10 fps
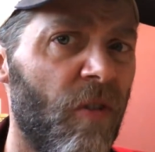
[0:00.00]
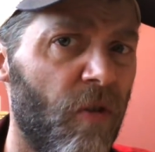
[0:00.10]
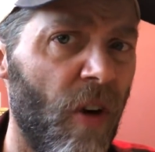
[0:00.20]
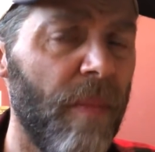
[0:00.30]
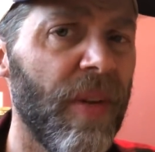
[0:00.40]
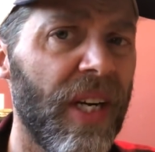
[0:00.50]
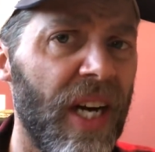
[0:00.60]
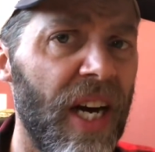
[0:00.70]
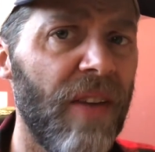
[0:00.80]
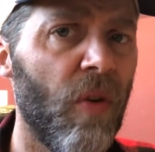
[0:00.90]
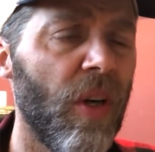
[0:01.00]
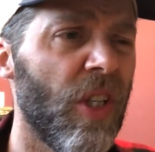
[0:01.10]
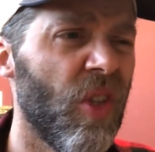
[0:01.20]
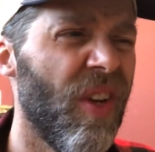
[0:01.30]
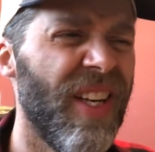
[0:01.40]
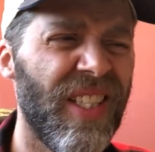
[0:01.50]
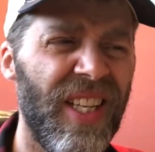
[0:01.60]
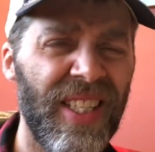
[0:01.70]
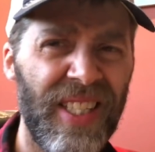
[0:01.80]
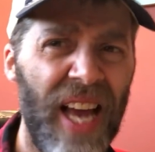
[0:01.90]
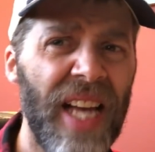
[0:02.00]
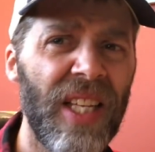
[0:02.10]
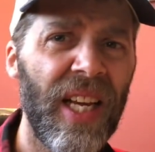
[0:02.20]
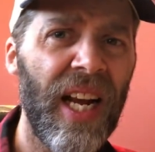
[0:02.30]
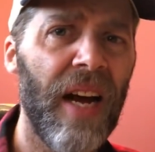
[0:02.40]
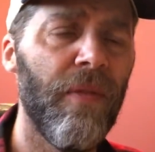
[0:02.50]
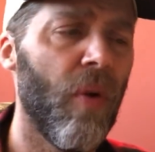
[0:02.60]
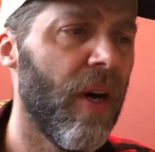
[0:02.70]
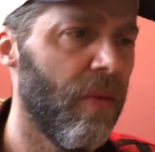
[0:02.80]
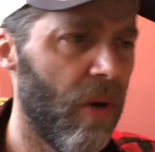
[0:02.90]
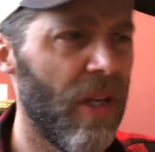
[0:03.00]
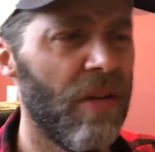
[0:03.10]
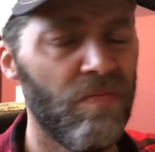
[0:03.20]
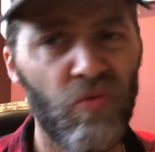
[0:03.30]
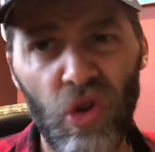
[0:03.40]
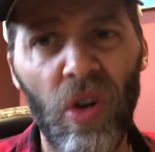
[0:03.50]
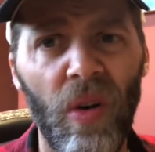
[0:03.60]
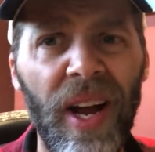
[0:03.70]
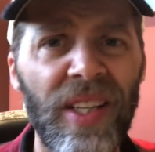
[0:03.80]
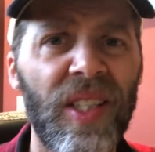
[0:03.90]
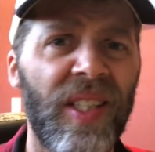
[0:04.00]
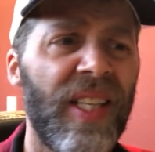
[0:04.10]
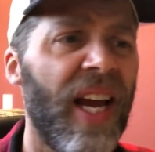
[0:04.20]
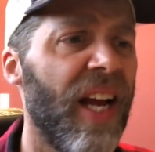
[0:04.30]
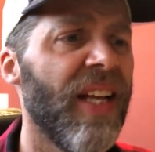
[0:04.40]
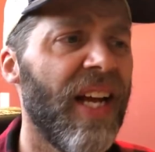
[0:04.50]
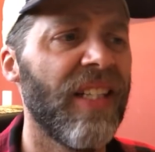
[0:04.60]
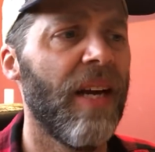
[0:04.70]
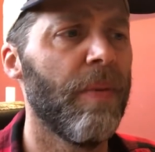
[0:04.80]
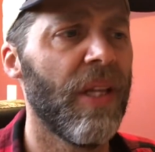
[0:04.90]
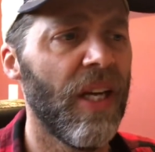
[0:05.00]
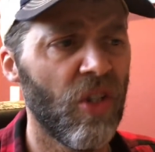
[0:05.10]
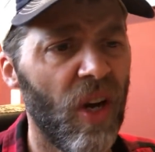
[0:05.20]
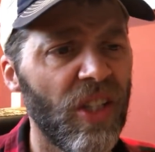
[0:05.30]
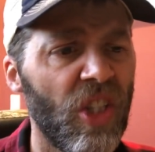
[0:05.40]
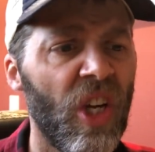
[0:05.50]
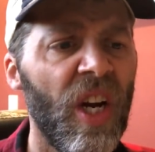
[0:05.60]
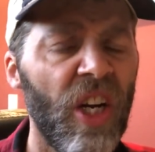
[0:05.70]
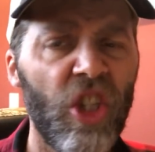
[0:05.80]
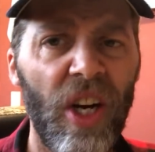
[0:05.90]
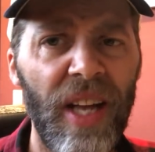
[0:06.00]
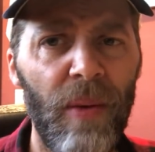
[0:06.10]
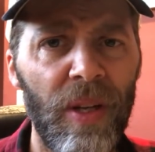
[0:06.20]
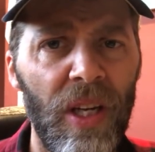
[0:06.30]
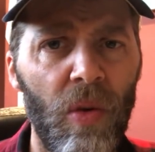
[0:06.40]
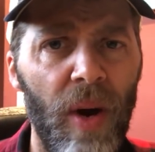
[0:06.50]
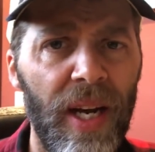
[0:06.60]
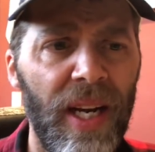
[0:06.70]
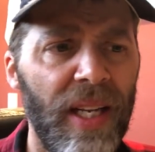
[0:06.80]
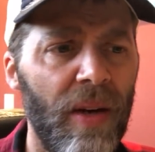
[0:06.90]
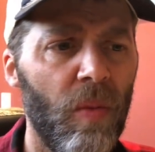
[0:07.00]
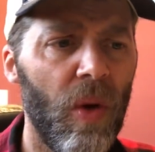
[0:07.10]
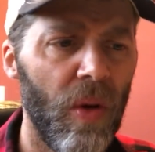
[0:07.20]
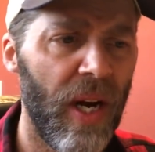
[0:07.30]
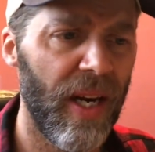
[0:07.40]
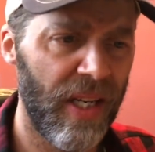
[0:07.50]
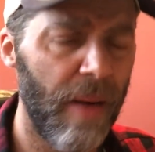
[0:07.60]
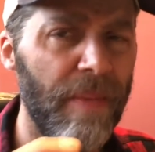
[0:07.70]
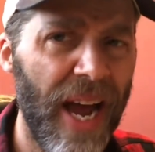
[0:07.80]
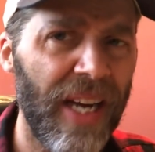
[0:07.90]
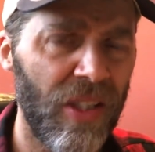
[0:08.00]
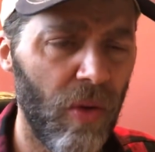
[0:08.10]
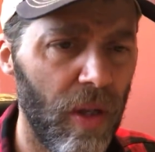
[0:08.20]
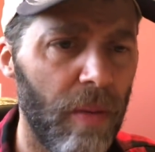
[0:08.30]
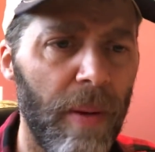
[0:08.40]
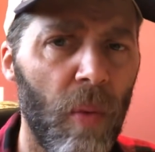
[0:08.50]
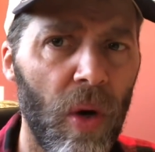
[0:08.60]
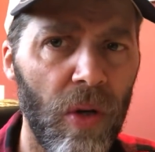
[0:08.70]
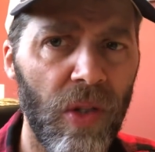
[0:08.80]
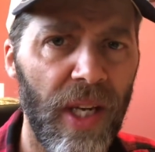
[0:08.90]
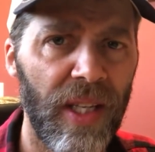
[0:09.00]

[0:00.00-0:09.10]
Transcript: from the convoy, just so you can see the size of the convoy and what Trudeau has to say and that type of thing. So I'll just share that with you quick, and then we'll uh, come back to a little bit more news on